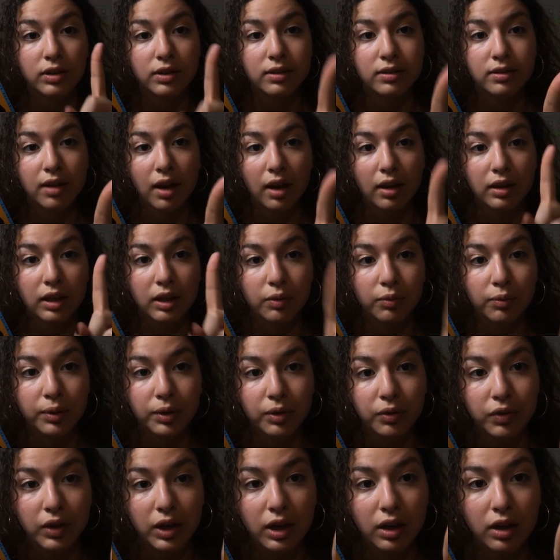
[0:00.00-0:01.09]
Sally
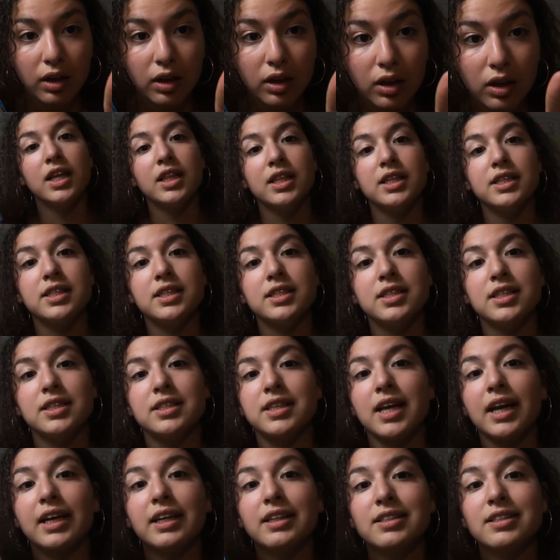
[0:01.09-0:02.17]
Rooney. This is the
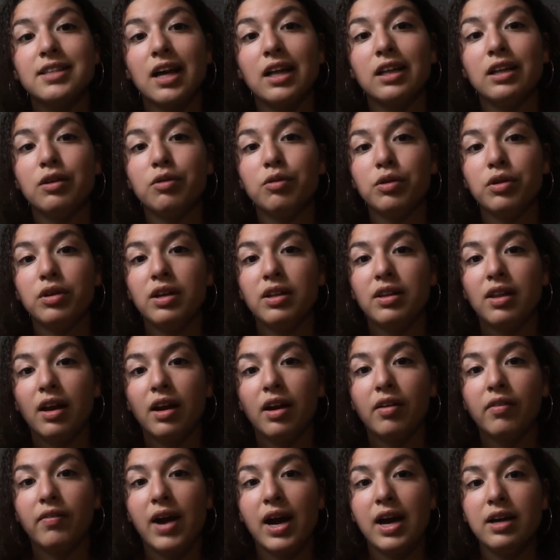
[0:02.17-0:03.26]
second Sally Rooney that I
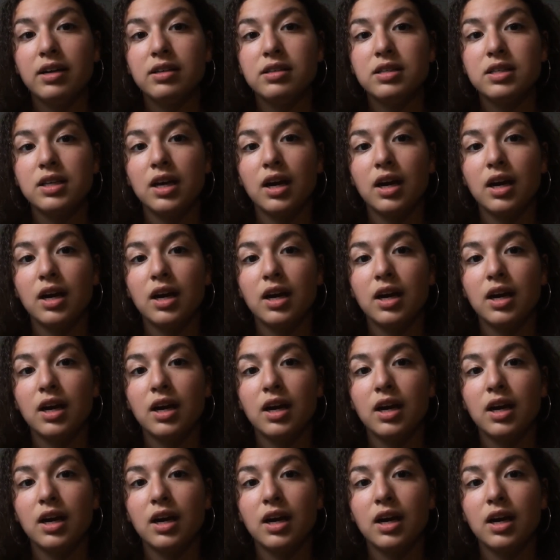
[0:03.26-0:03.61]
read,